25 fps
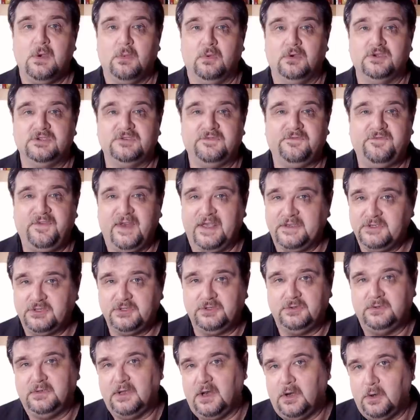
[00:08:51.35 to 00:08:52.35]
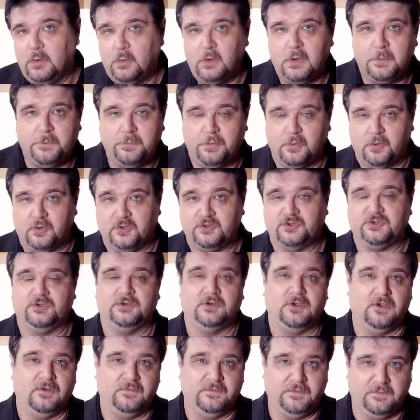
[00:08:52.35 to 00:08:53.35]
was flush to the lower
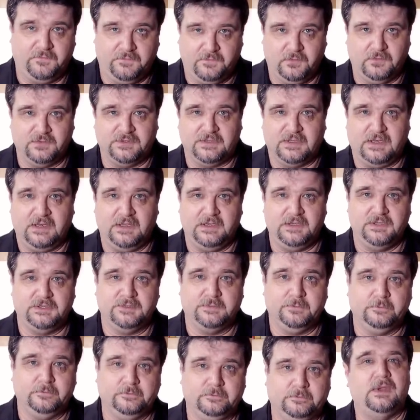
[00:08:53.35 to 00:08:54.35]
portion of the fuselage.